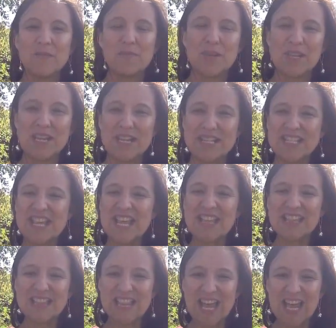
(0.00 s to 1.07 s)
because they
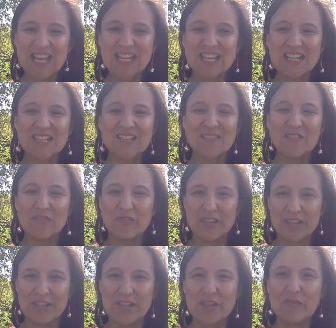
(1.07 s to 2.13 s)
like
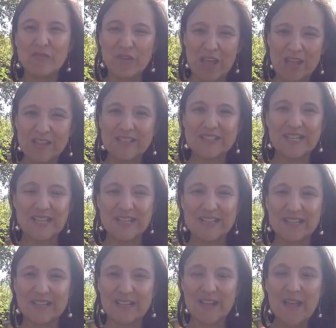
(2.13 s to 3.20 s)
feeling
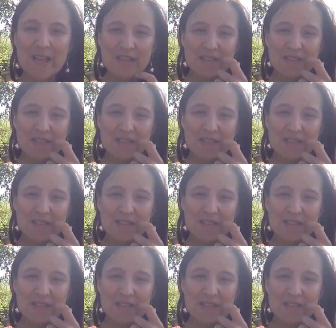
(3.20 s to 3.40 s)
validated.